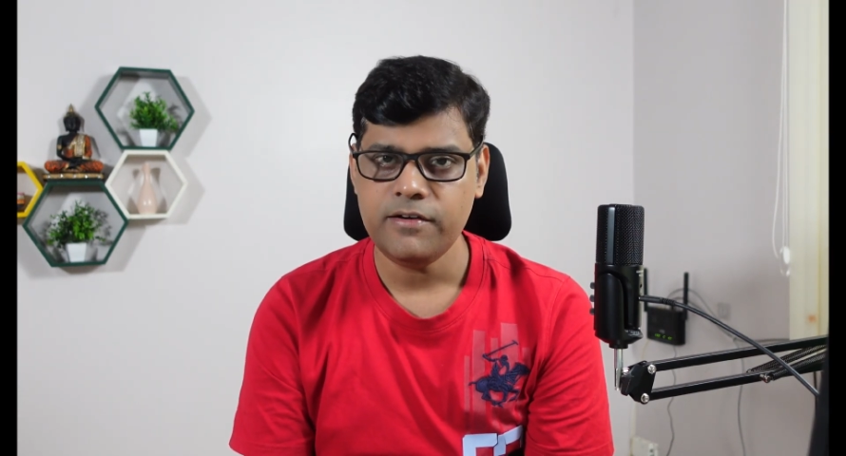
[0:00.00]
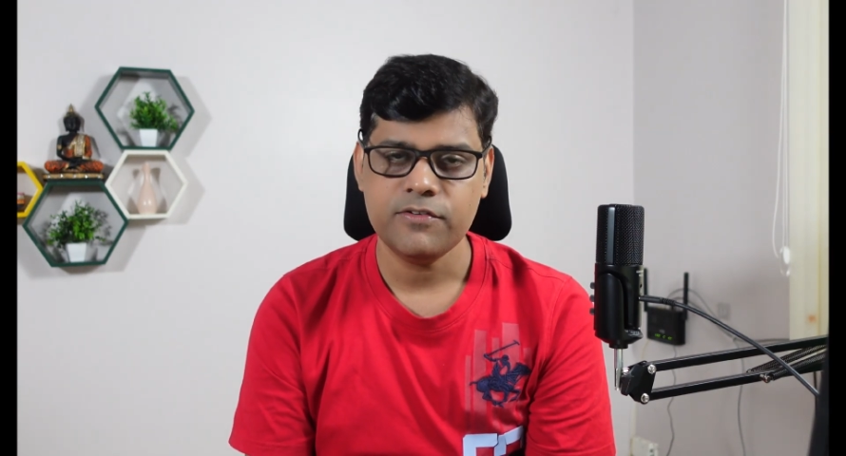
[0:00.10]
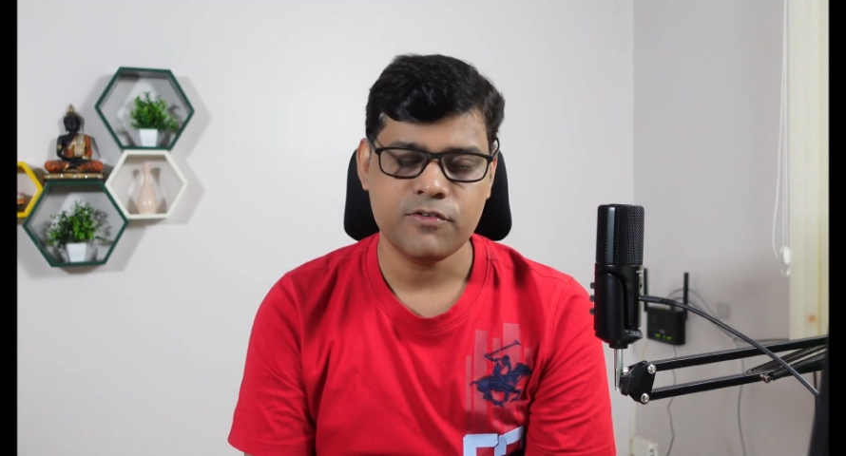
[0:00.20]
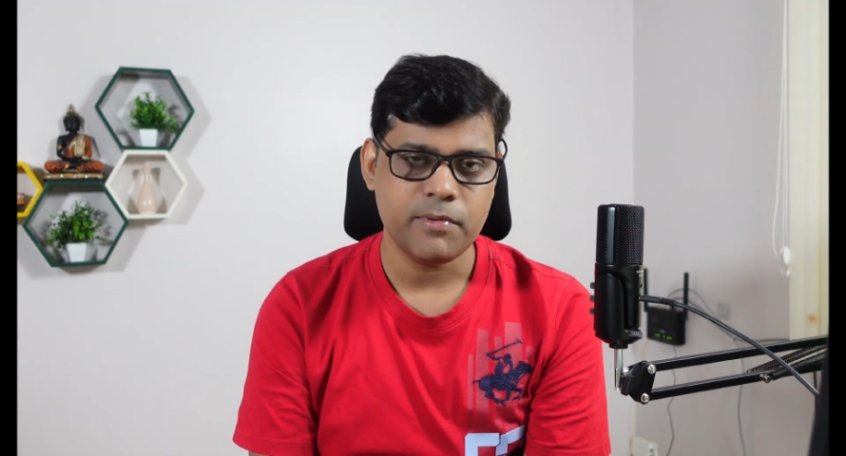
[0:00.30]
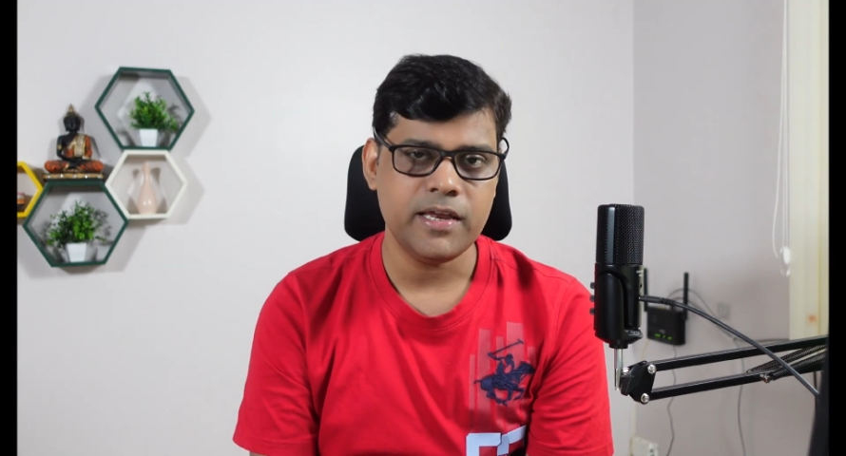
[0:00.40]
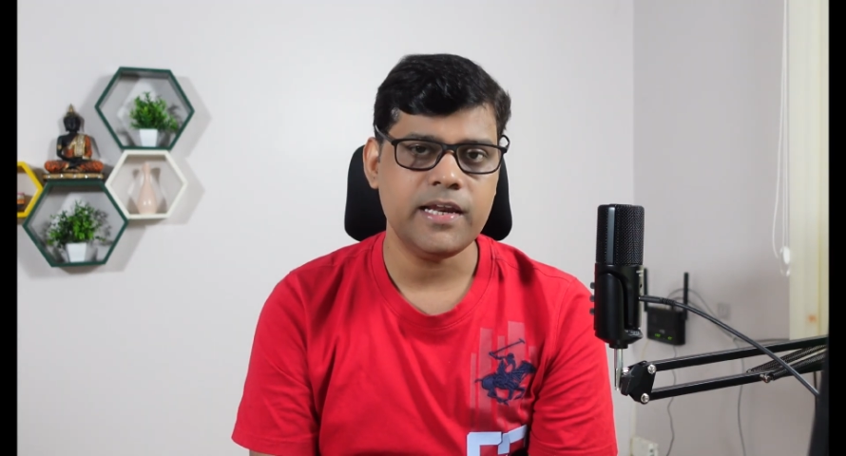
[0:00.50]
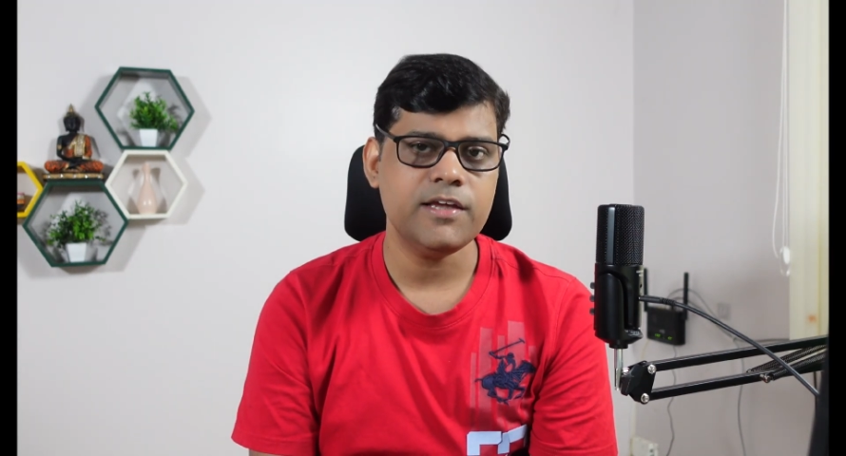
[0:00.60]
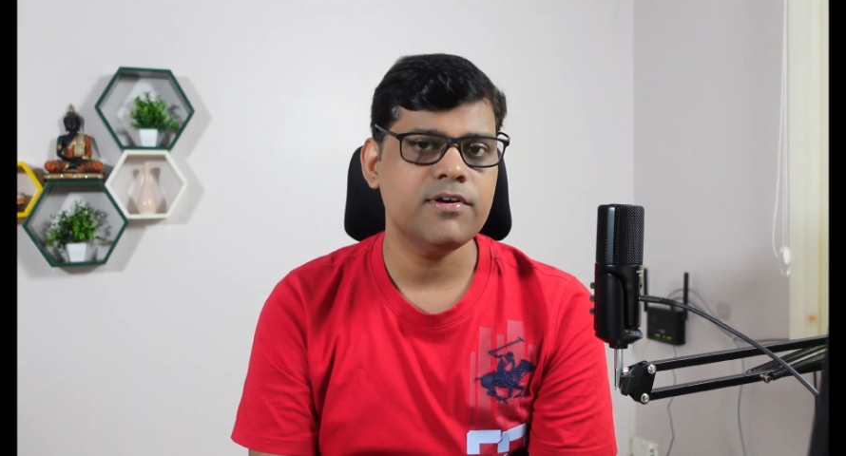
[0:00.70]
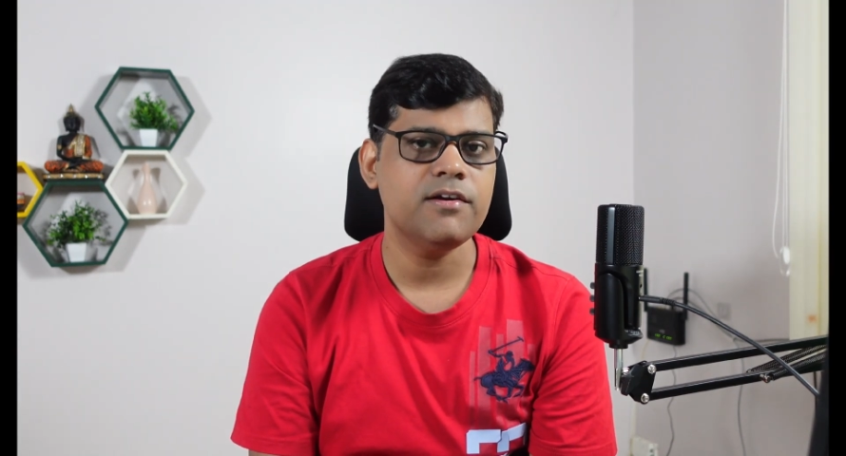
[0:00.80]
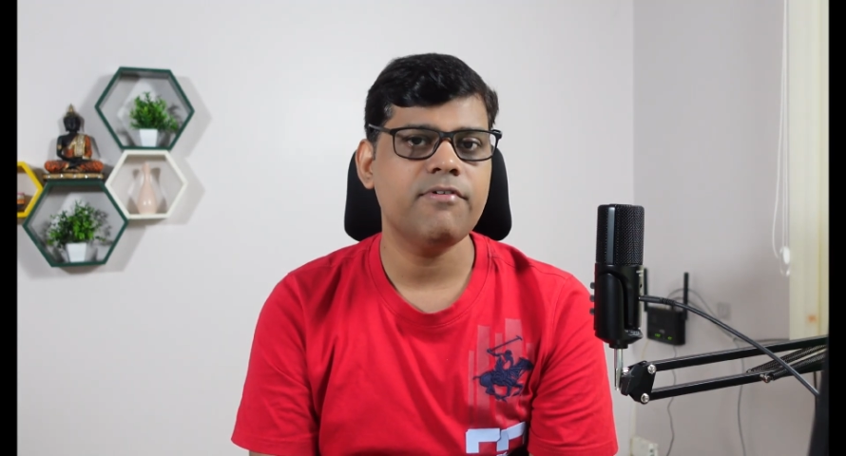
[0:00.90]
So mainly you
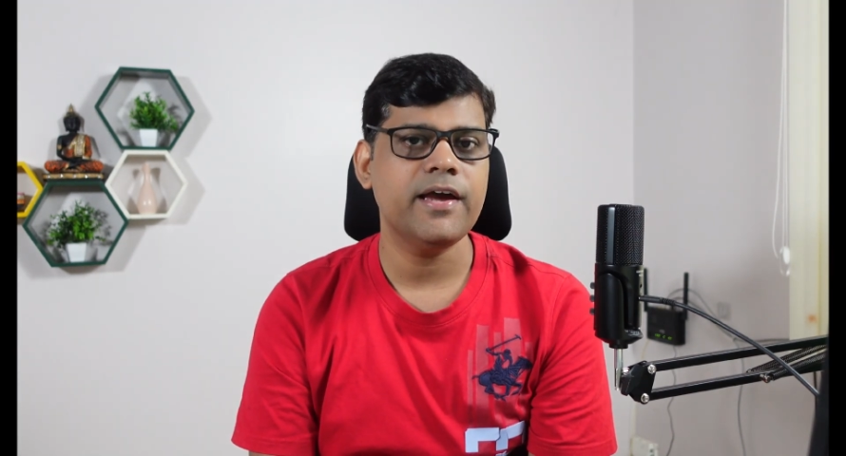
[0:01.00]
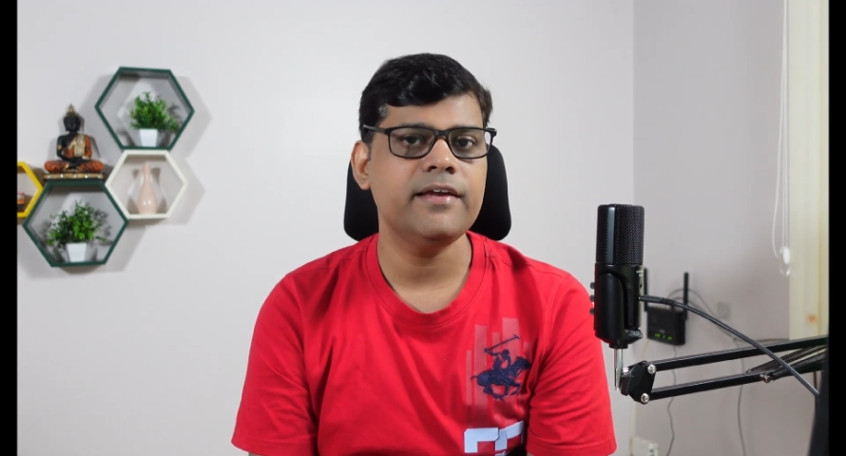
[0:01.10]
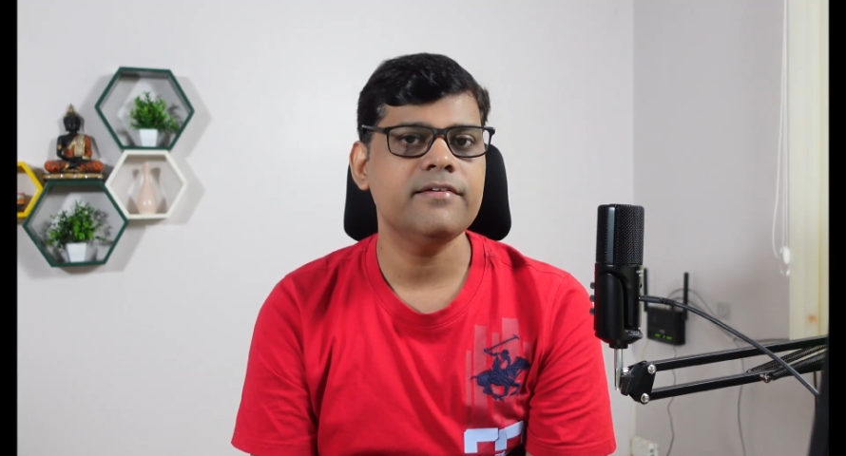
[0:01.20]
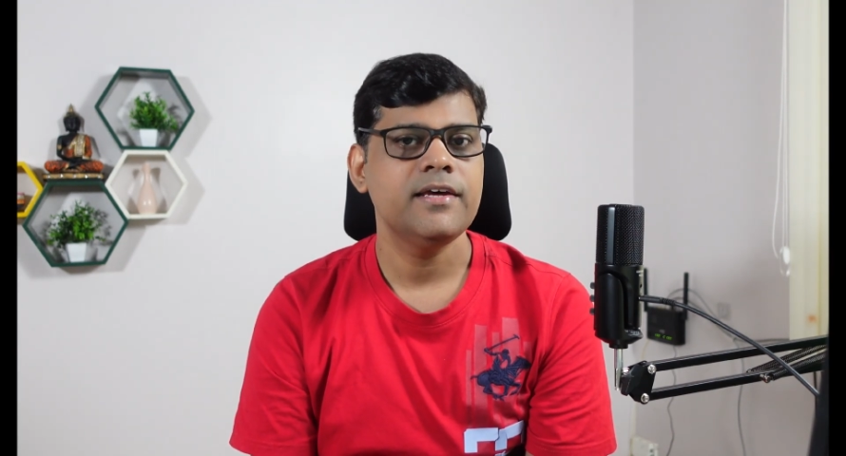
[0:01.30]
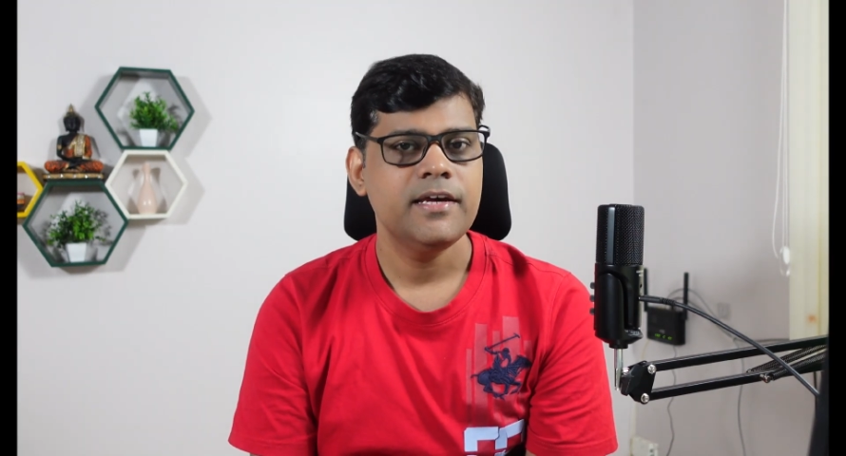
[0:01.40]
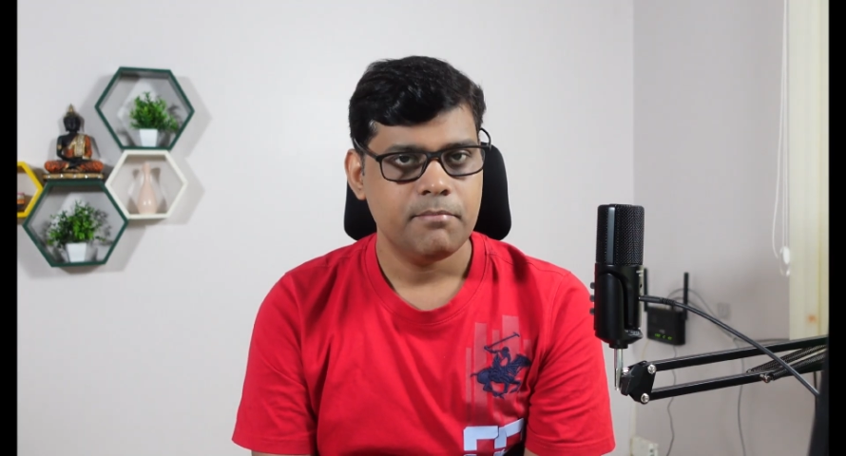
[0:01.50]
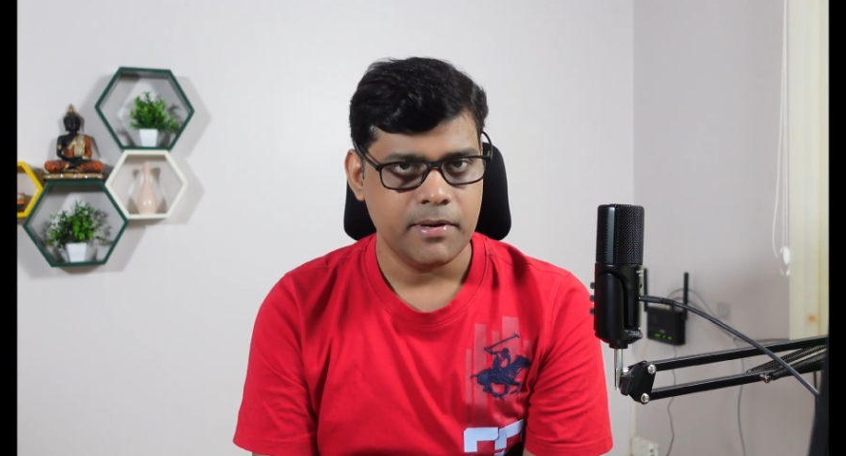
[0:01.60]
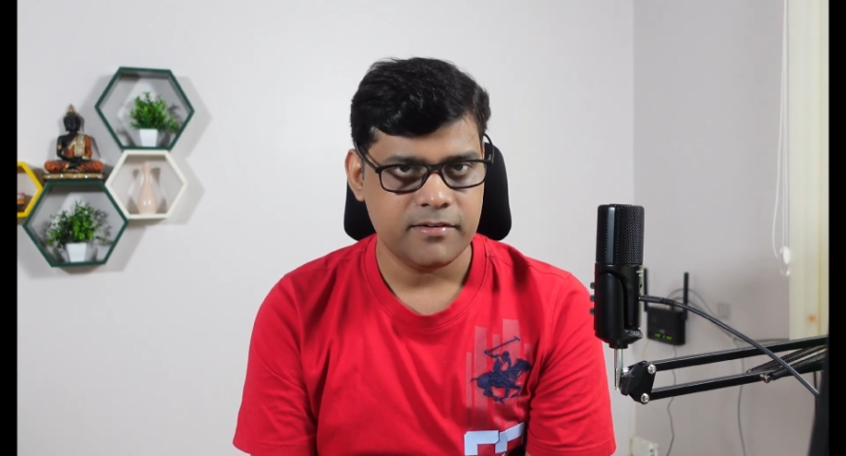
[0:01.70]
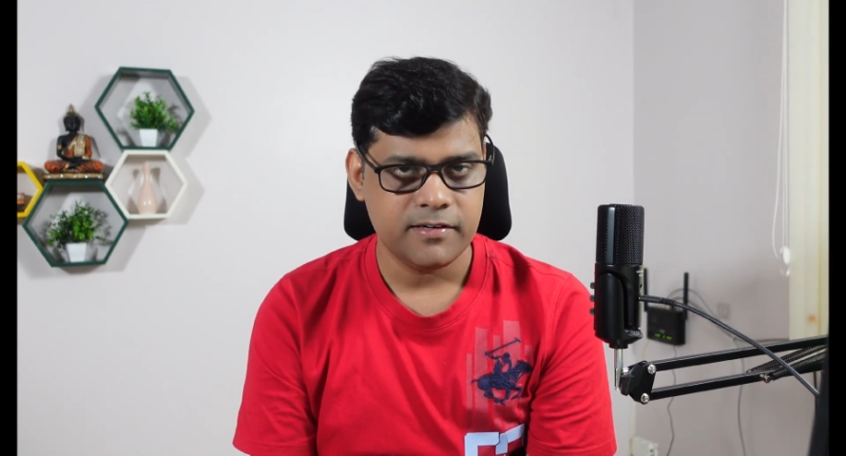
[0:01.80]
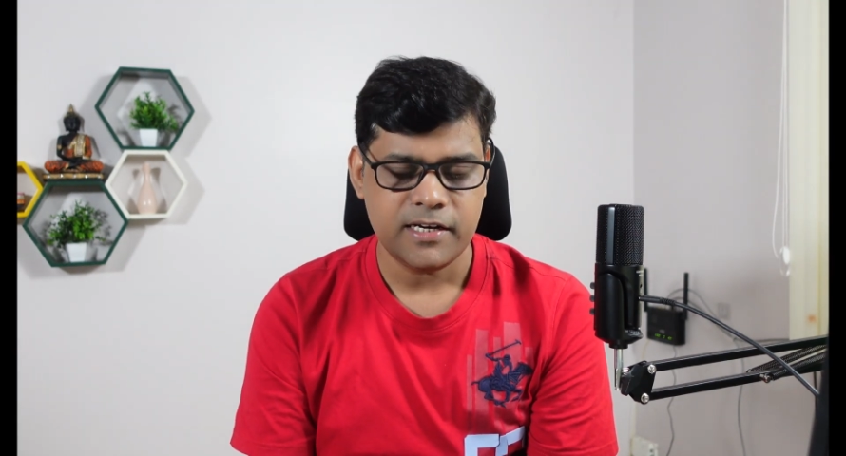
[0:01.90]
will find
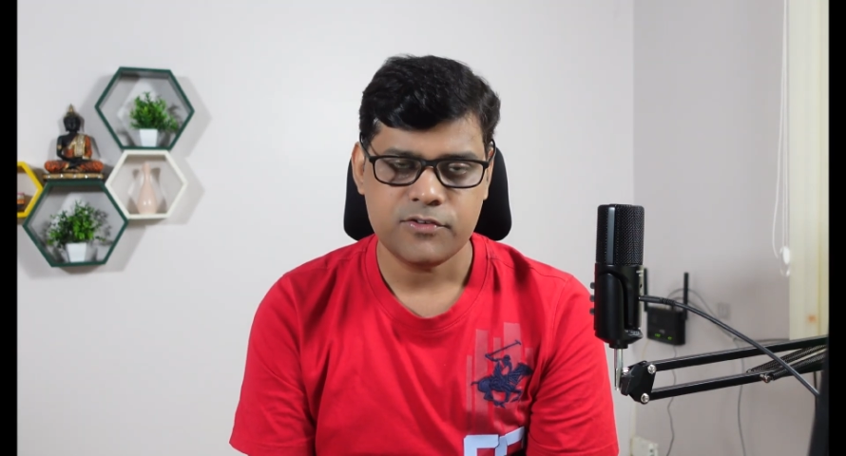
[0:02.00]
material.